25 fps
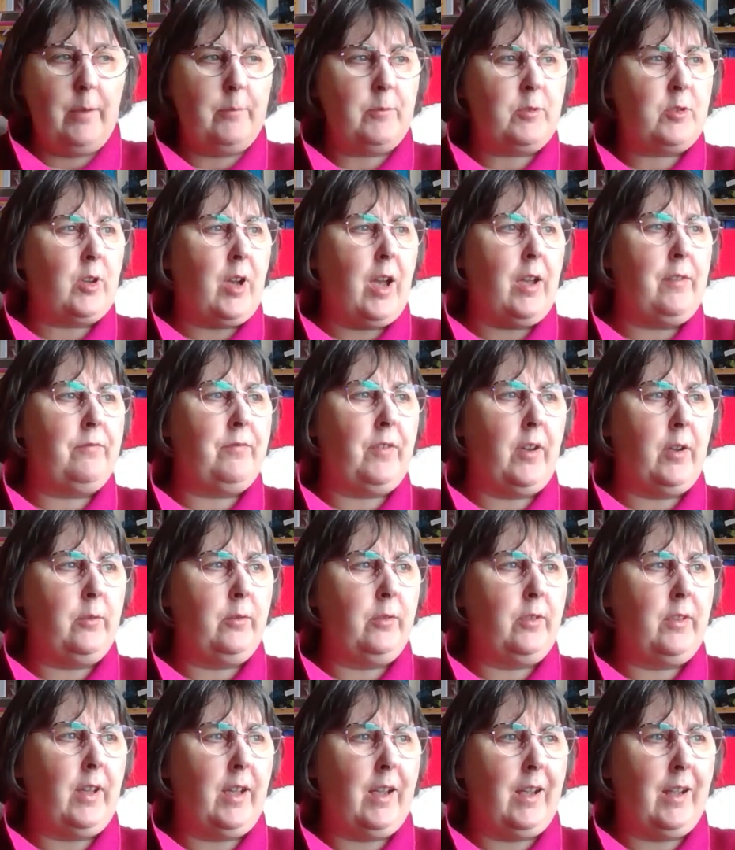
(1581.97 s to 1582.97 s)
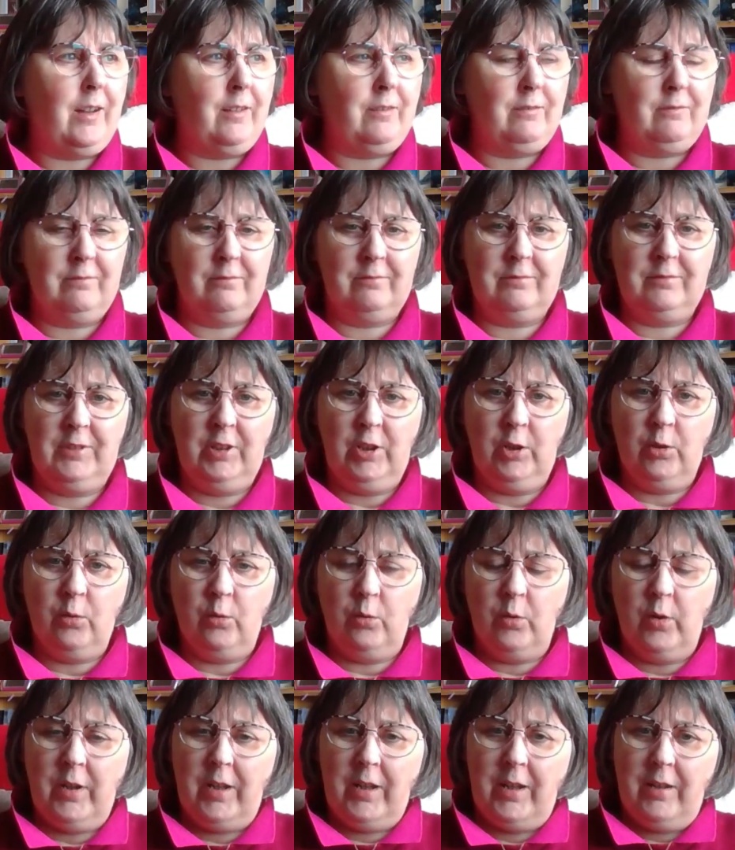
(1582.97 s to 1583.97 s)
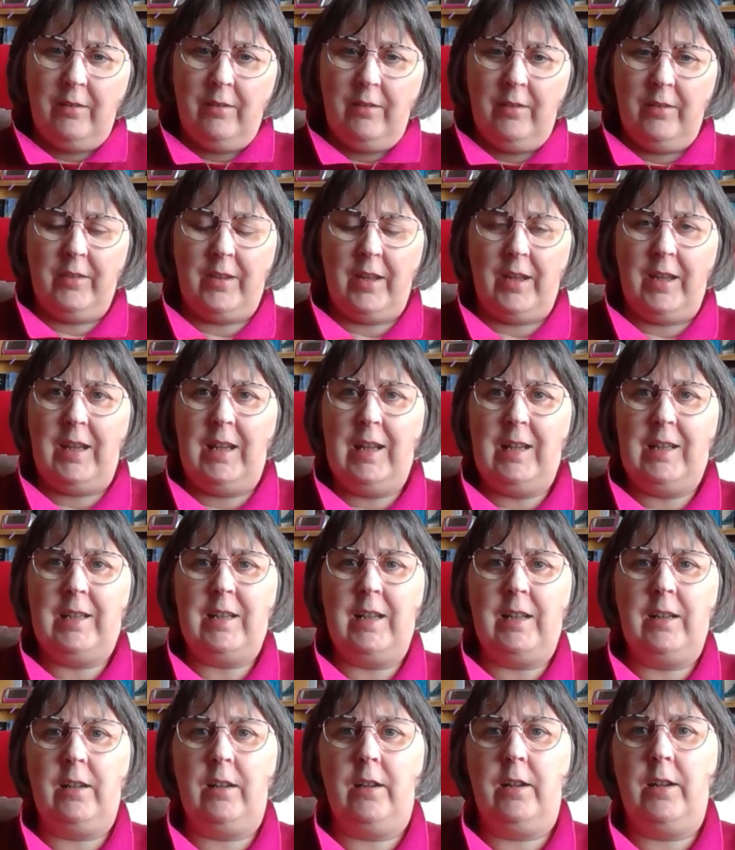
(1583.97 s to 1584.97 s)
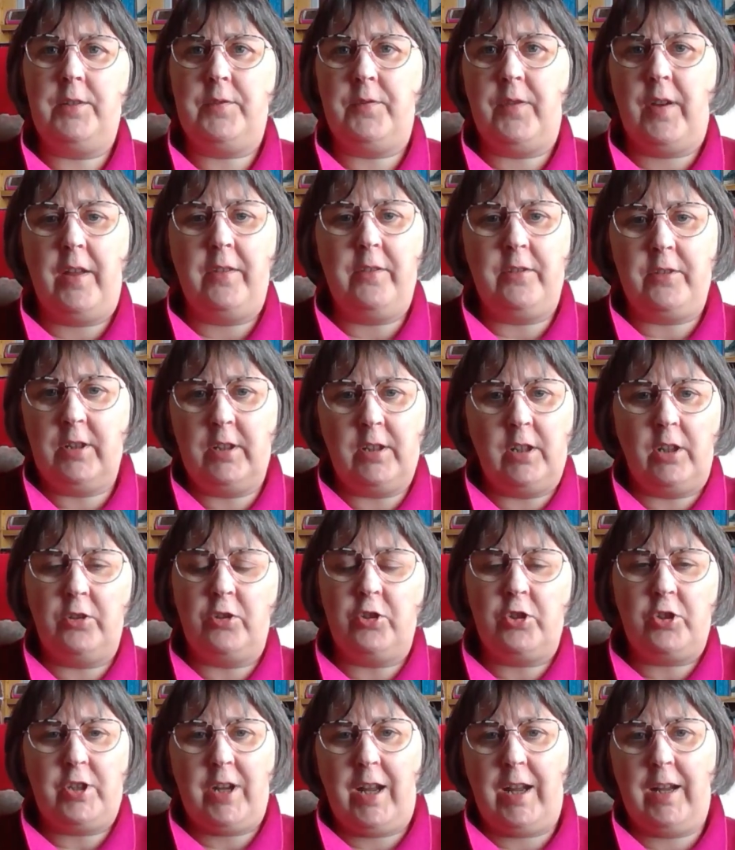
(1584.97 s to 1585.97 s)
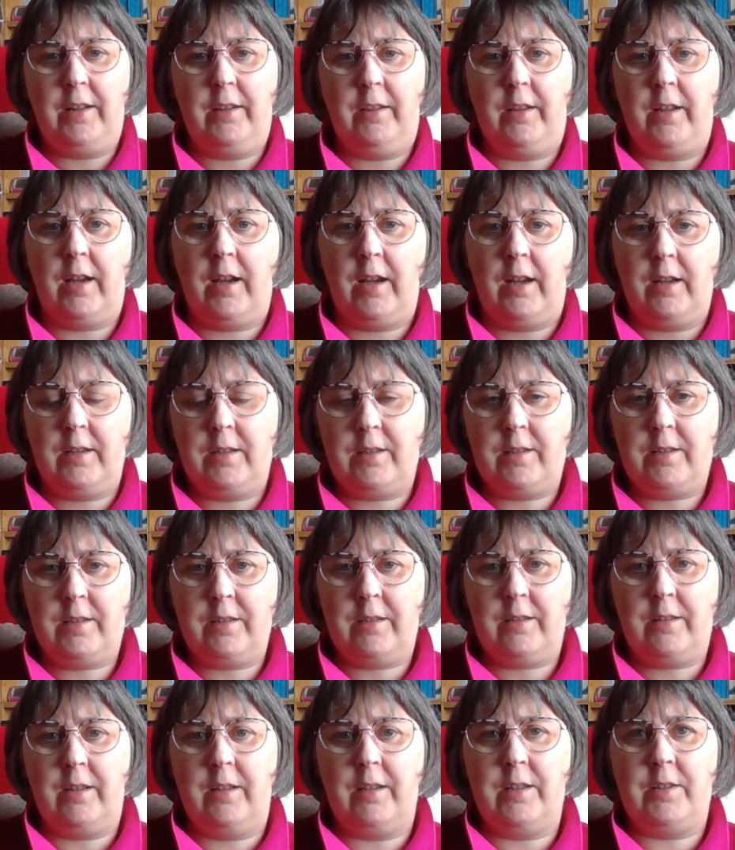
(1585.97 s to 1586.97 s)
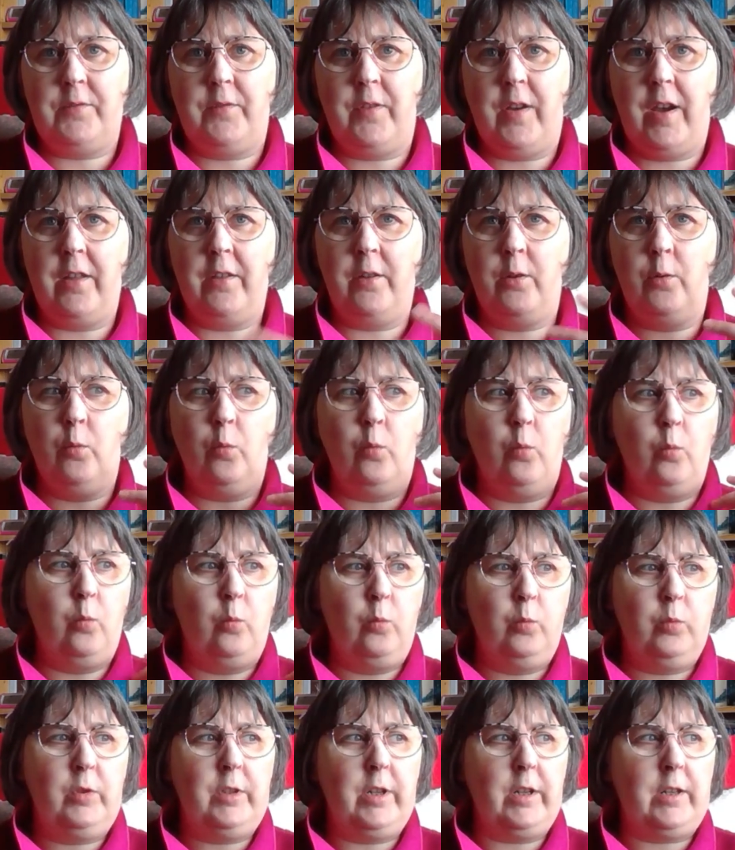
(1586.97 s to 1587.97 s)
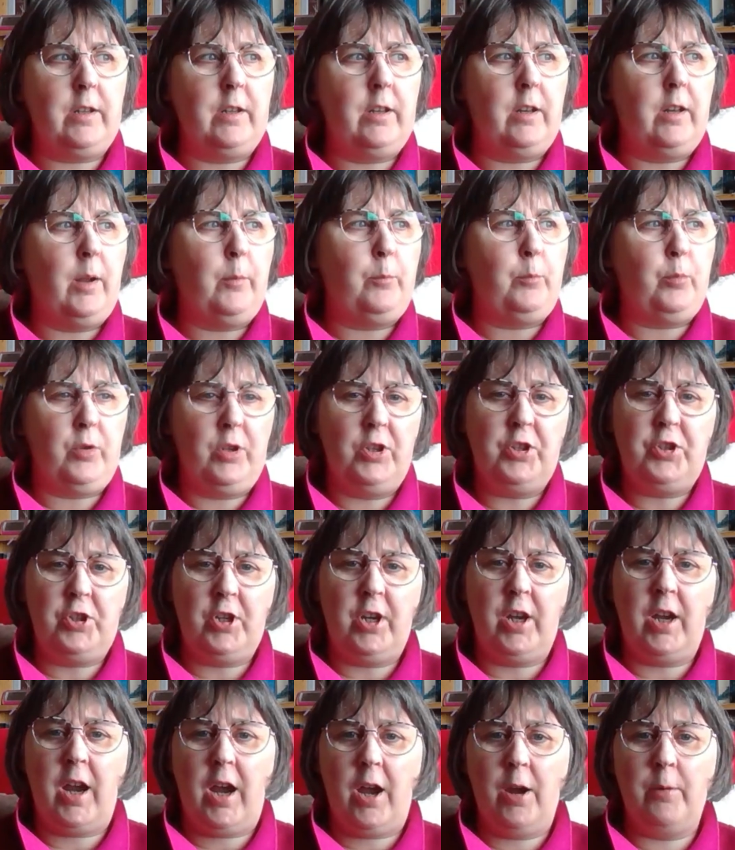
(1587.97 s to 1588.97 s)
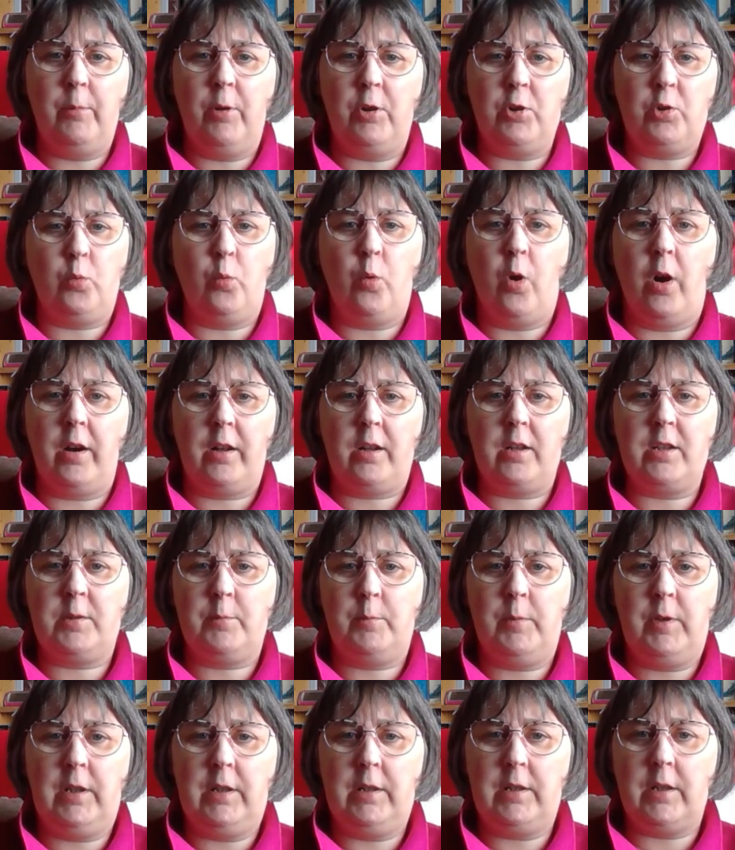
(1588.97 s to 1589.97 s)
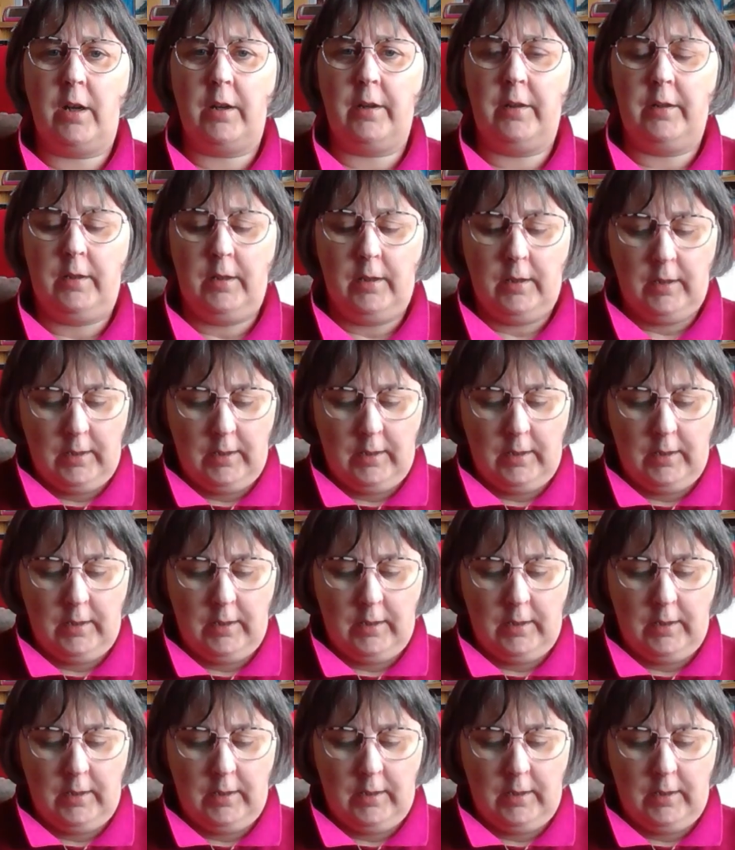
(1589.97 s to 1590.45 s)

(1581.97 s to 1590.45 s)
So I found that, that his father didn't understand that his father didn't appreciate how much work has been done.